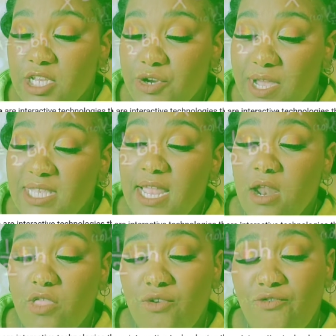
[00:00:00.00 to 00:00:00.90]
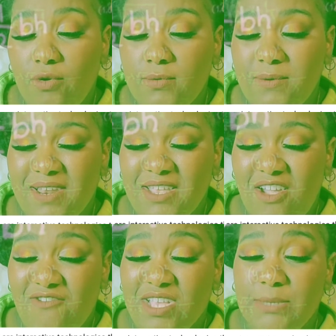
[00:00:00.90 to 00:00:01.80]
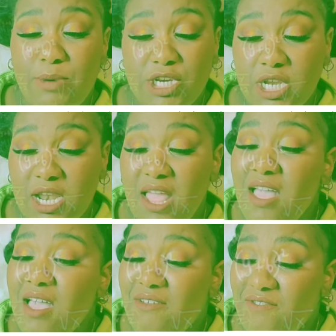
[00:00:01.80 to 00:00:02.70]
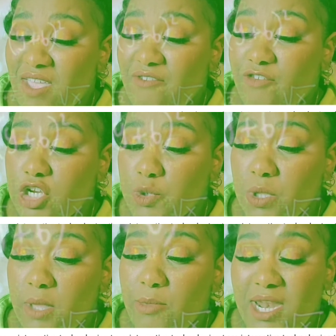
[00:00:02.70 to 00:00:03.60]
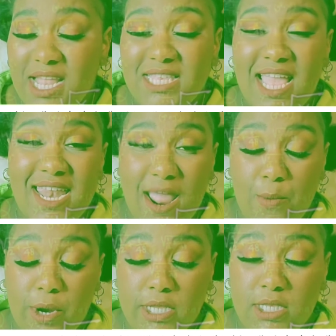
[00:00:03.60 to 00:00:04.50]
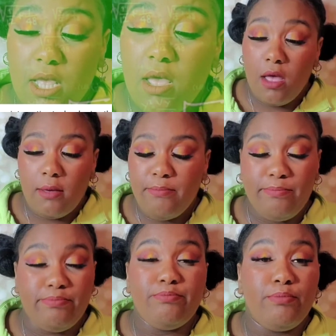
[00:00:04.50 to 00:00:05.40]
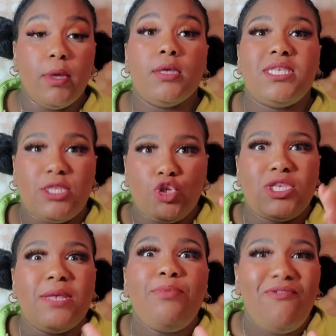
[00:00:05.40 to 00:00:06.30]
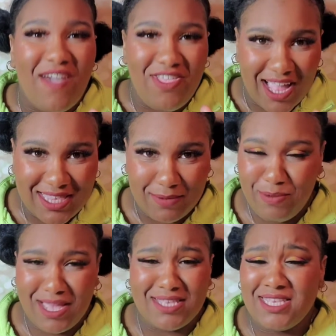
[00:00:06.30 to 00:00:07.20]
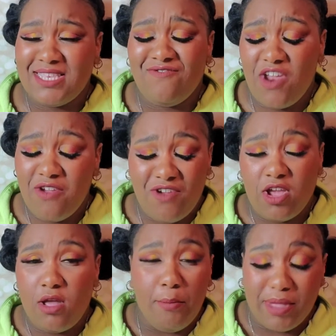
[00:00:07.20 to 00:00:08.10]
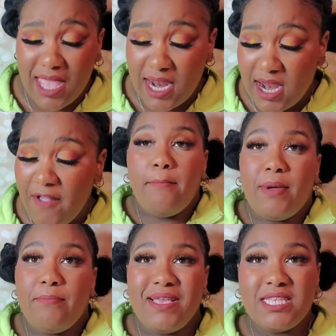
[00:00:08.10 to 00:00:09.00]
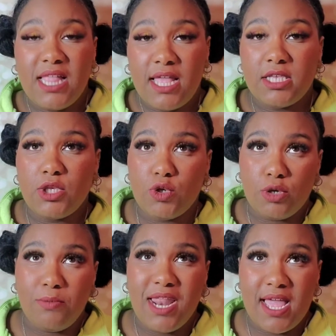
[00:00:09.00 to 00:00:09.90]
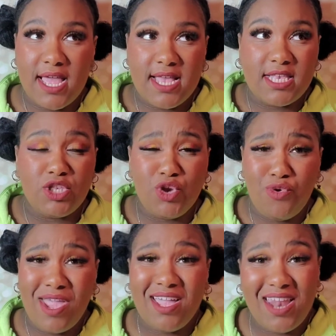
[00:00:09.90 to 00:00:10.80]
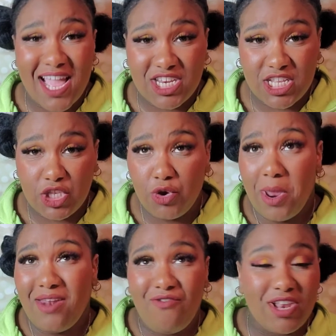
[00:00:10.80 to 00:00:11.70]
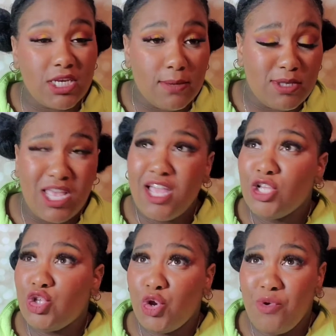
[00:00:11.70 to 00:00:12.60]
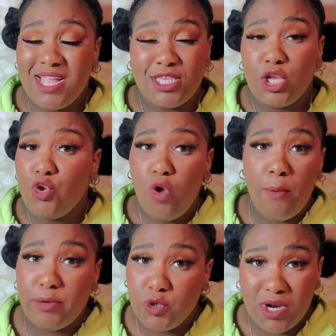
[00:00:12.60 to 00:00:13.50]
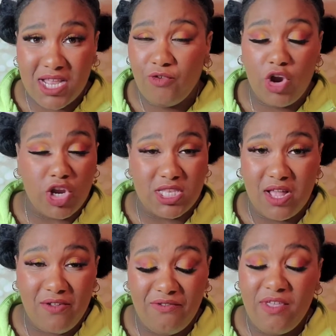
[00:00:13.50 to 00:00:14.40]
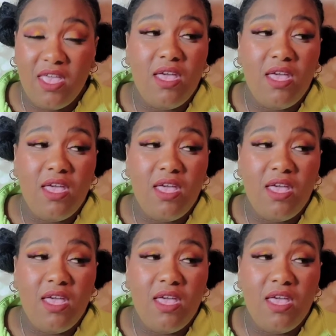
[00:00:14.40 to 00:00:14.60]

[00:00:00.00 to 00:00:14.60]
interests, and other forms of expression via virtual communities and networks. To simplify that, because this is very, very complicated, but basically social media is to create connections, to create friendships, to create new opportunities for yourself.